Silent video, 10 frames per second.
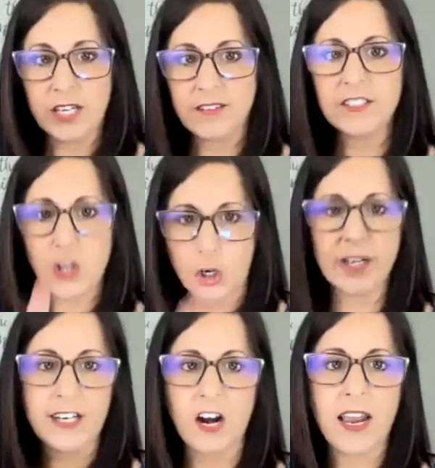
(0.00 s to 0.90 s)
dove is heard
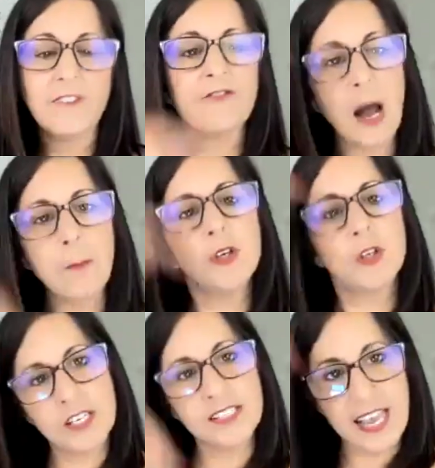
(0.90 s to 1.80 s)
in our land from
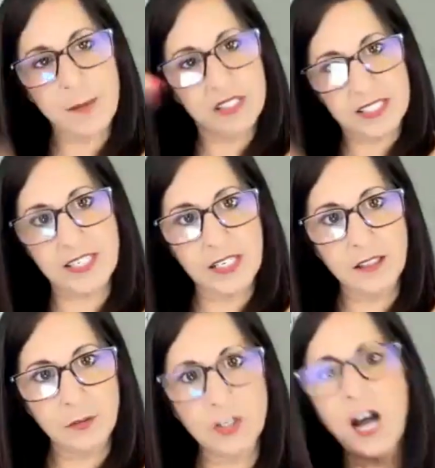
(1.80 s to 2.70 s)
this embassy,
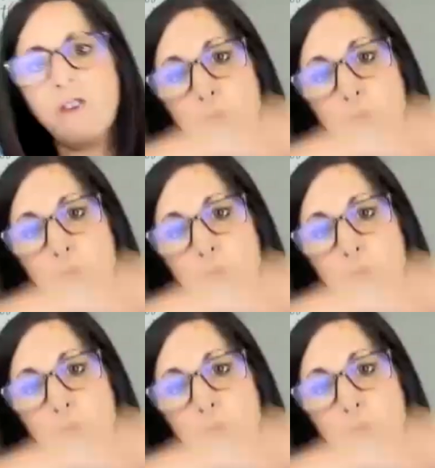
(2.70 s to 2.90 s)
of